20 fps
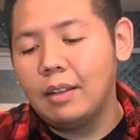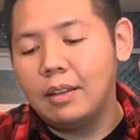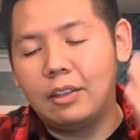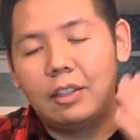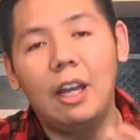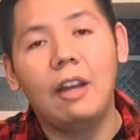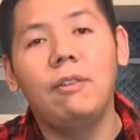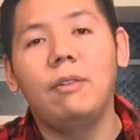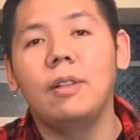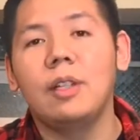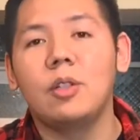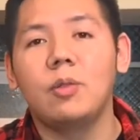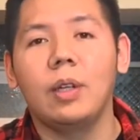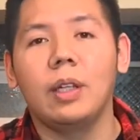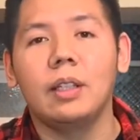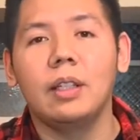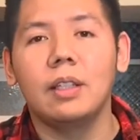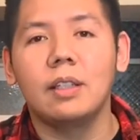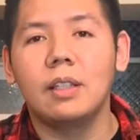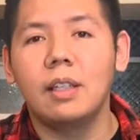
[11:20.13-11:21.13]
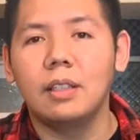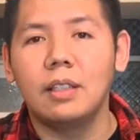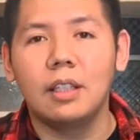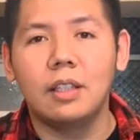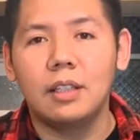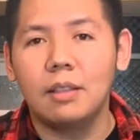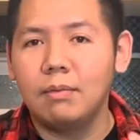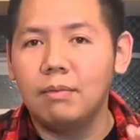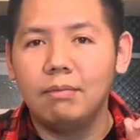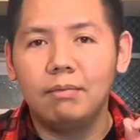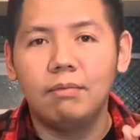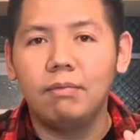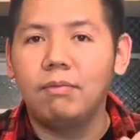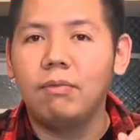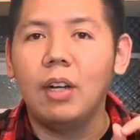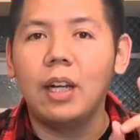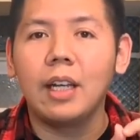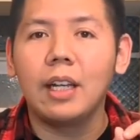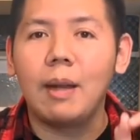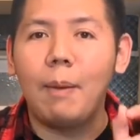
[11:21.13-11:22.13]
definitely drink this because it's
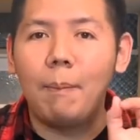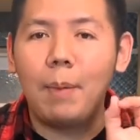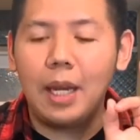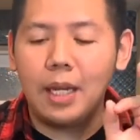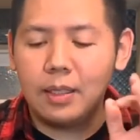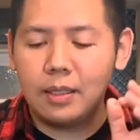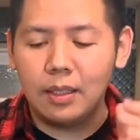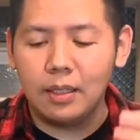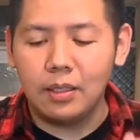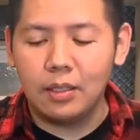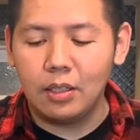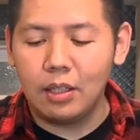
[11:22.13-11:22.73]
fucking amazing.